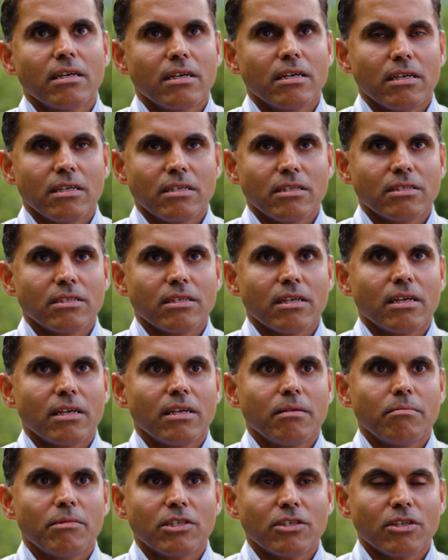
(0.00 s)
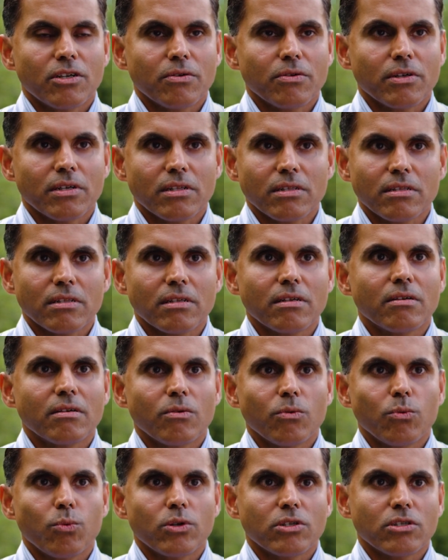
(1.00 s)
is a material
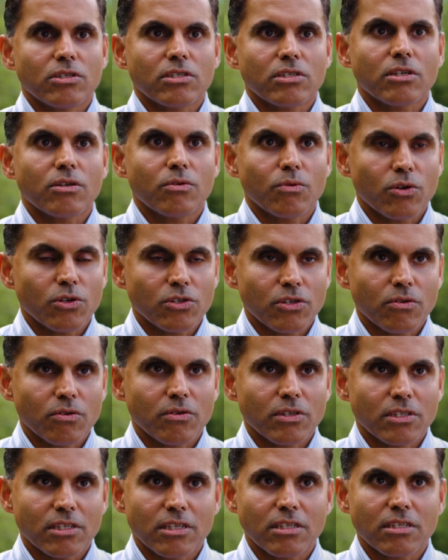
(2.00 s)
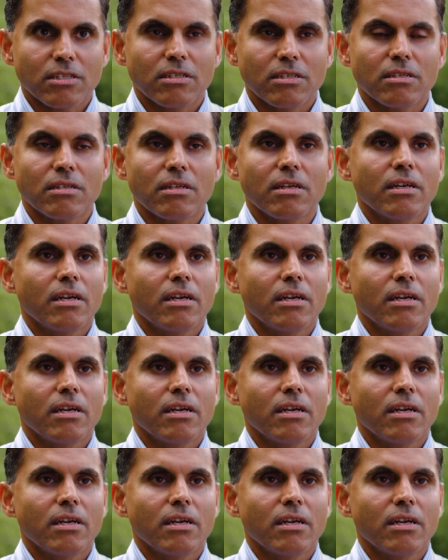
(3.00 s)
which is corrosion resistant,